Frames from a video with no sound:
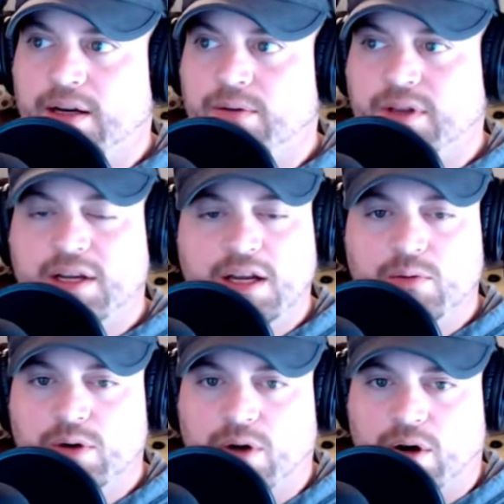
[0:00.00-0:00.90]
don't think
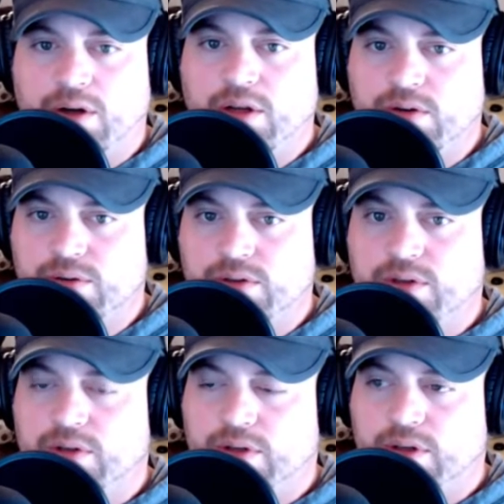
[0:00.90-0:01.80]
anyone
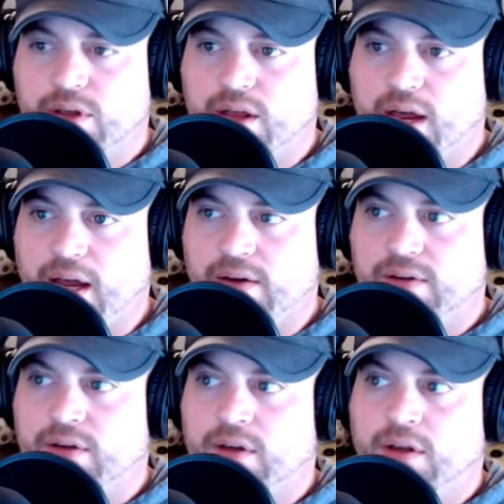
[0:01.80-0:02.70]
argues
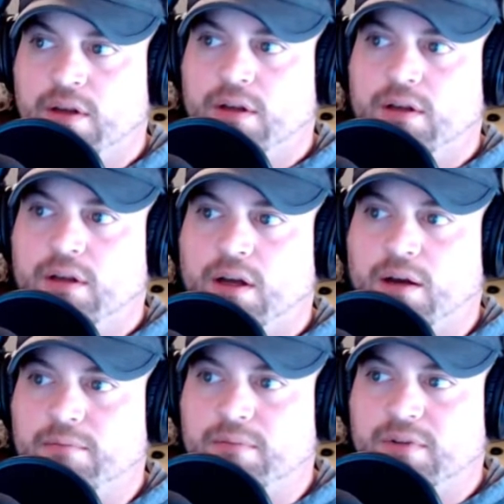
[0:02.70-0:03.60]
that
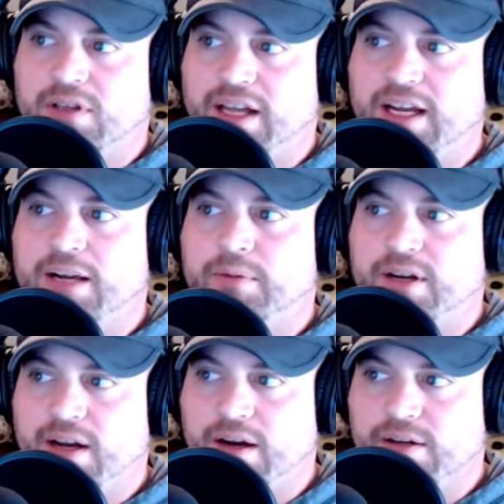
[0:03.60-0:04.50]
laying up
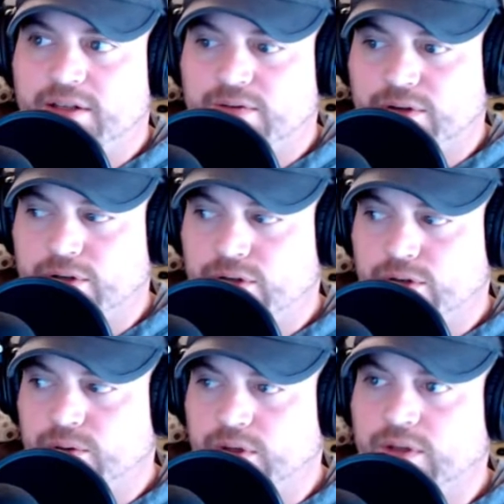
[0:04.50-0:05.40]
an inheritance for your
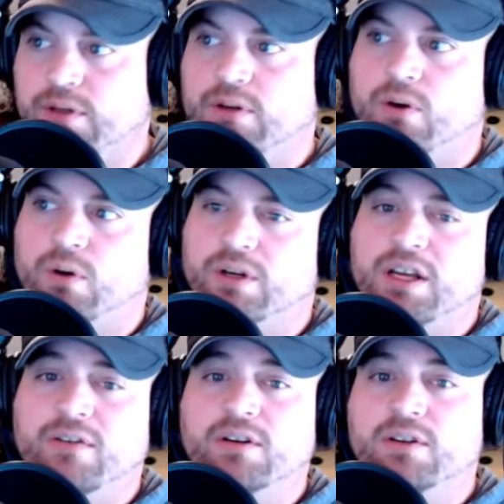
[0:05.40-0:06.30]
children, or
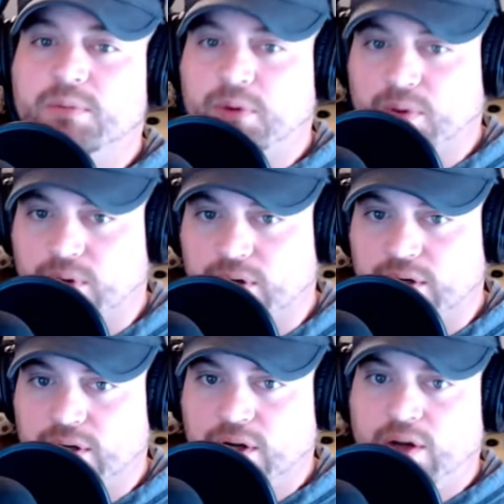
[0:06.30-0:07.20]
giving to the poor,